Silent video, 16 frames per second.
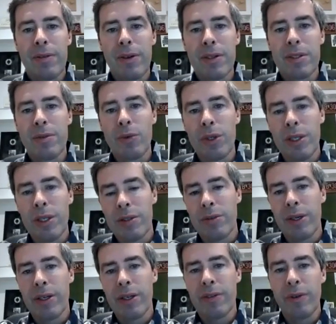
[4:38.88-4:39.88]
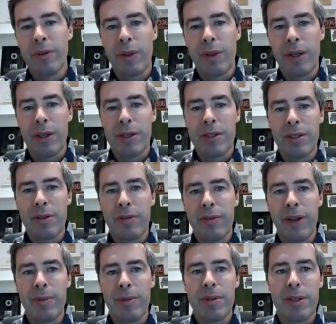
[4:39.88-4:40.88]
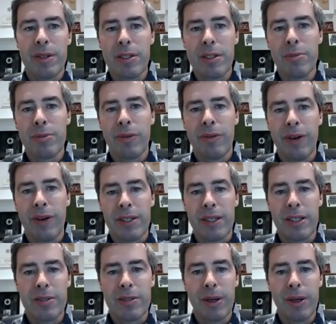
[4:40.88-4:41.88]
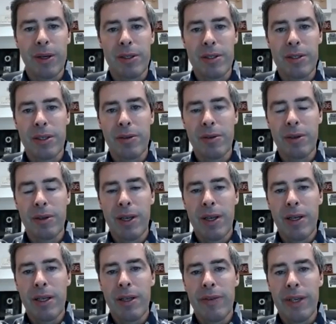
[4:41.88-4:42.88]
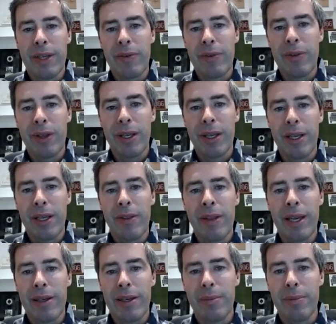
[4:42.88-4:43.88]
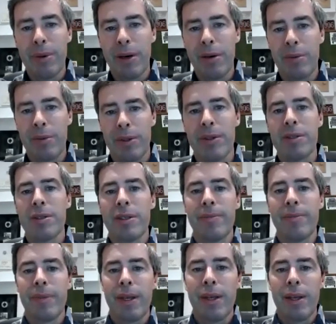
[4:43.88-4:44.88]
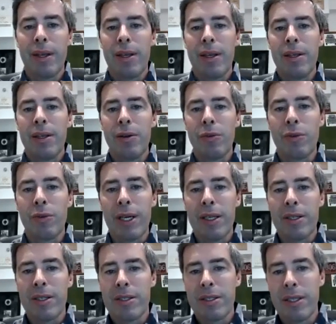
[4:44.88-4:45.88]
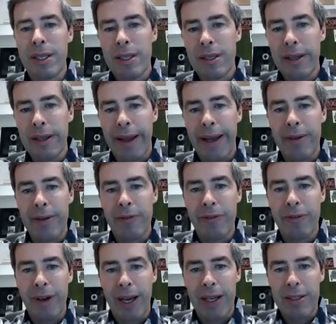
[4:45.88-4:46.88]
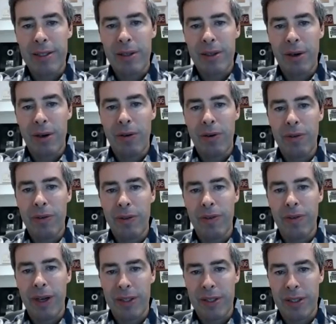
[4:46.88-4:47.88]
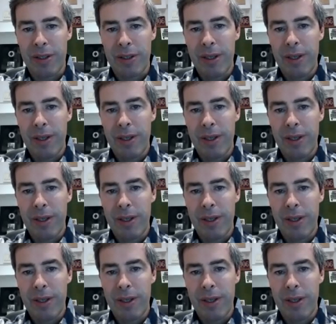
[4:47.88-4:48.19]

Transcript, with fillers: First of all, we need to raise full thickness skin flaps, that's superficial exposure. So leaving everything in their compartments, you'll raise skin and fat off the fascia,